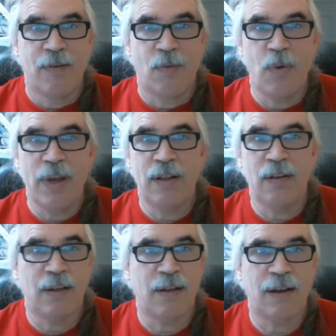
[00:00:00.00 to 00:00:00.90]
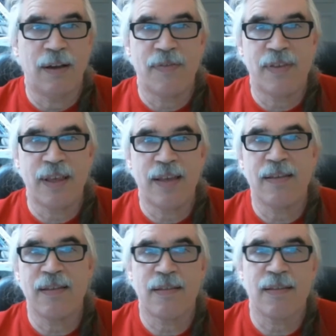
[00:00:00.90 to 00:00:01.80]
wheel of
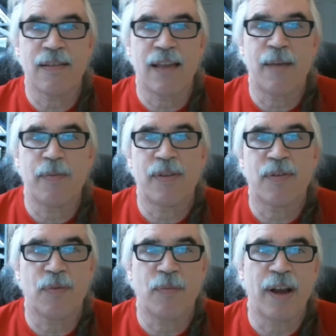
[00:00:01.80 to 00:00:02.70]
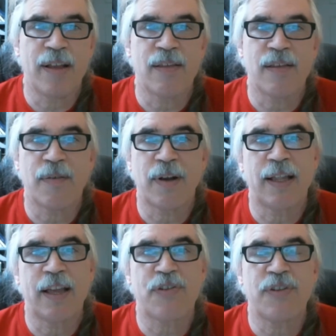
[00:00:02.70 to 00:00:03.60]
seasons and Sabbaths that reminds us of our
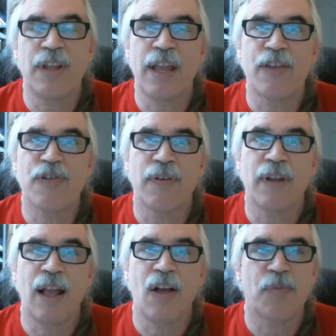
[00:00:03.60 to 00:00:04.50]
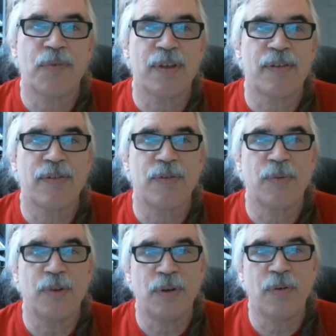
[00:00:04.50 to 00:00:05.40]
connection to nature and helps us to
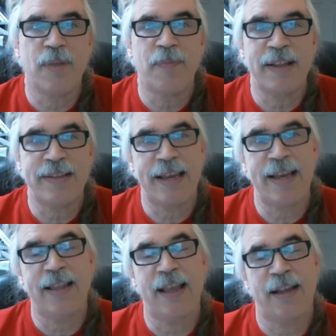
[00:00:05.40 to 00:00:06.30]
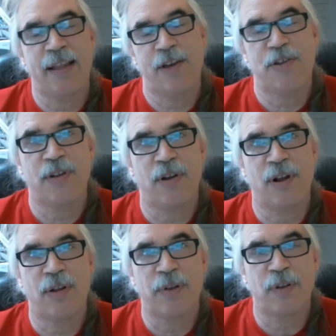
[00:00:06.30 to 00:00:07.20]
renew and maintain that connection.
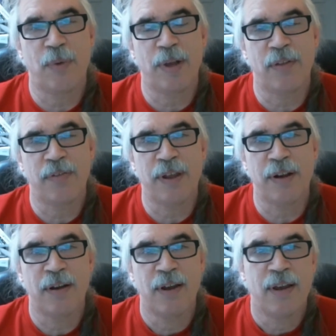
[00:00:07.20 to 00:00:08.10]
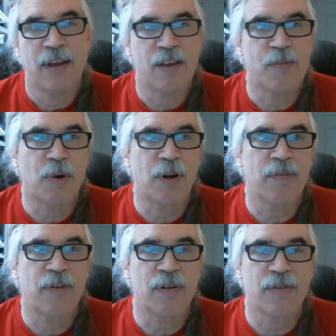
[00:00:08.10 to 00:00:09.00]
Honoring the Wheel of the Year is part
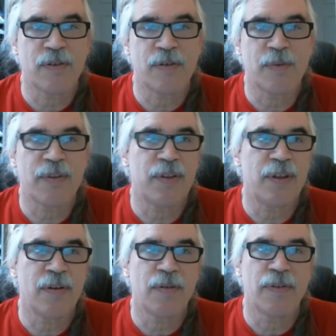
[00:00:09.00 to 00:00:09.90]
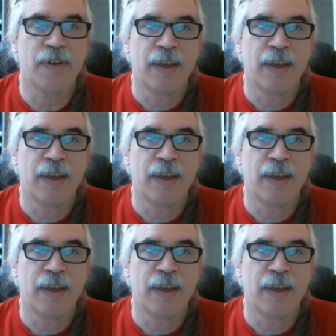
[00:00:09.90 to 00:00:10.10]
of our service to the earth.